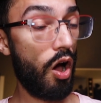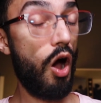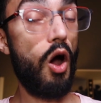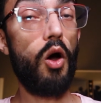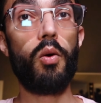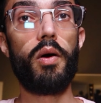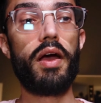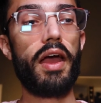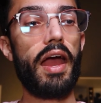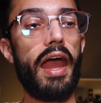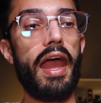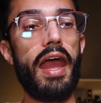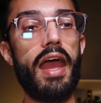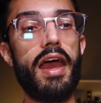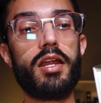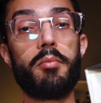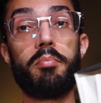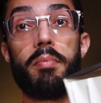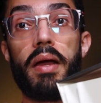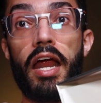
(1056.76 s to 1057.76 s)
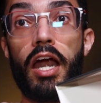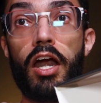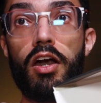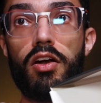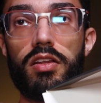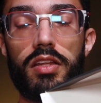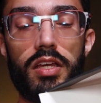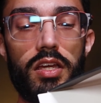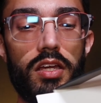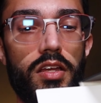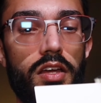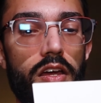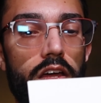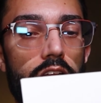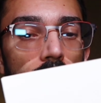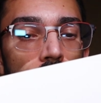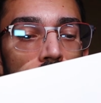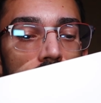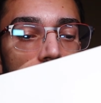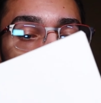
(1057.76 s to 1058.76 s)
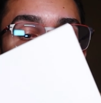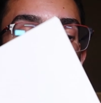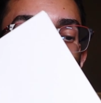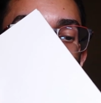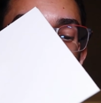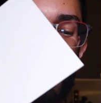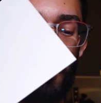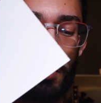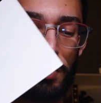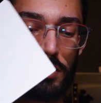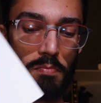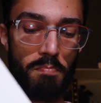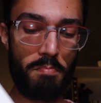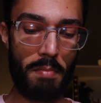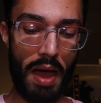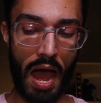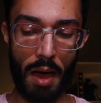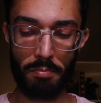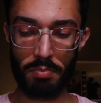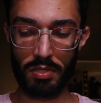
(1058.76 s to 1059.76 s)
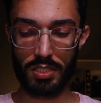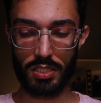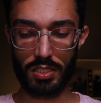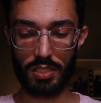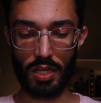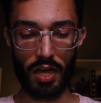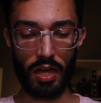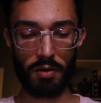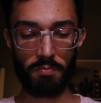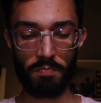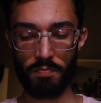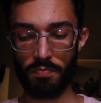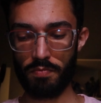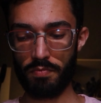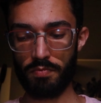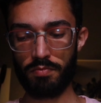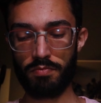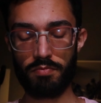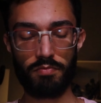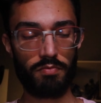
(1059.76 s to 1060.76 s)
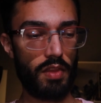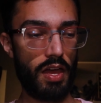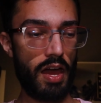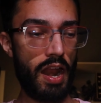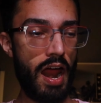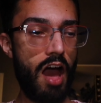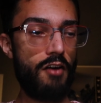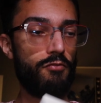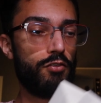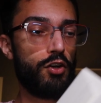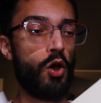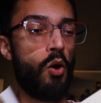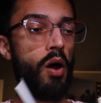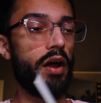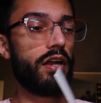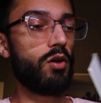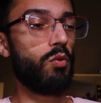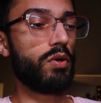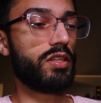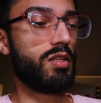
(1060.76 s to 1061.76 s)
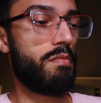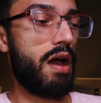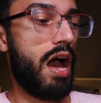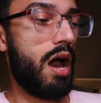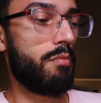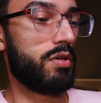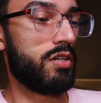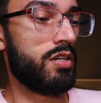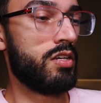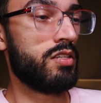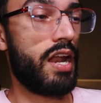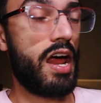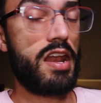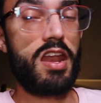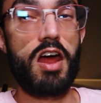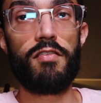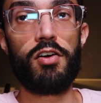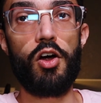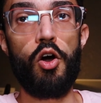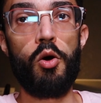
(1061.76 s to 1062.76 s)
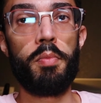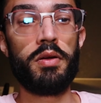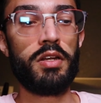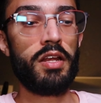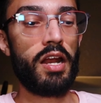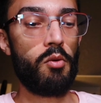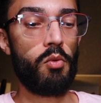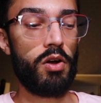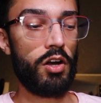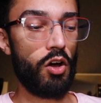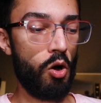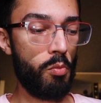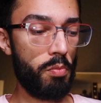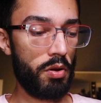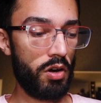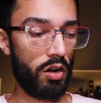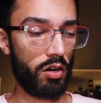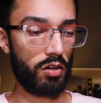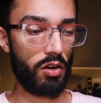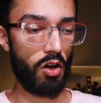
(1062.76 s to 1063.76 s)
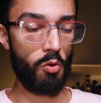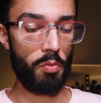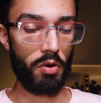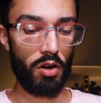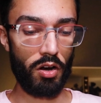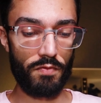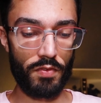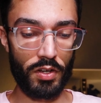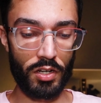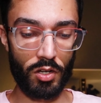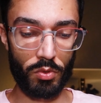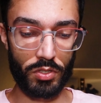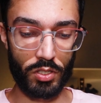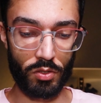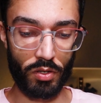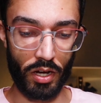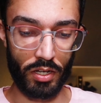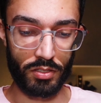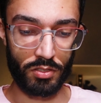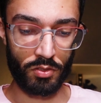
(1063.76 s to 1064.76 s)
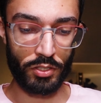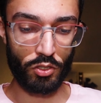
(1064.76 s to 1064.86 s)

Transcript: Oh, and apparently there's a bonus map inside. And I have no idea what the map is, and I never opened it. I want to open it on open it on video with you guys.